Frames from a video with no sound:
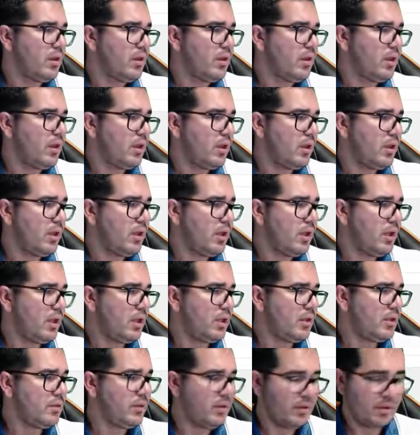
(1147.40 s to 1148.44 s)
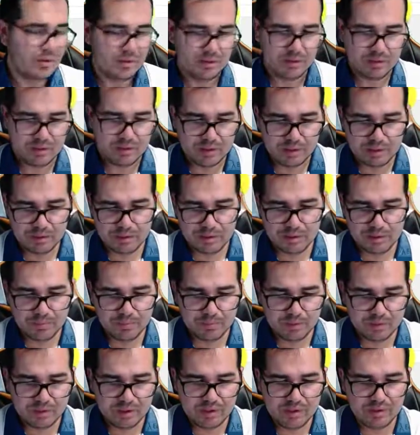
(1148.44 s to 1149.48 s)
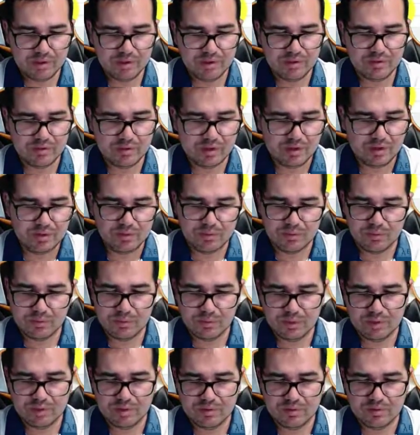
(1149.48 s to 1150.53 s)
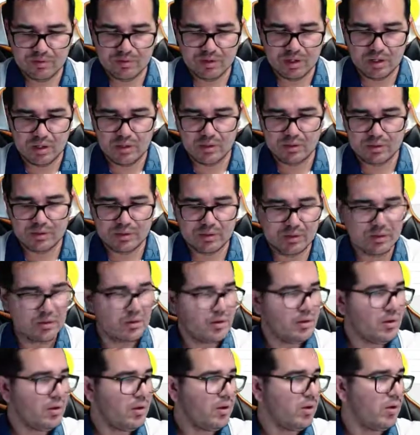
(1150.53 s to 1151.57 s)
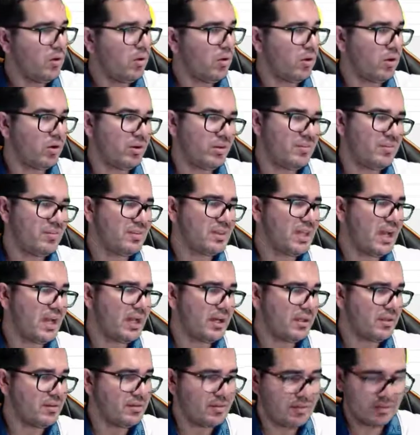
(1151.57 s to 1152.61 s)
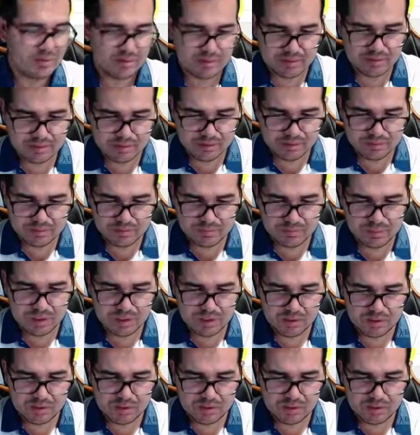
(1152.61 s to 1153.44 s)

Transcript: and I'm gonna put here the result or status. Thinks better.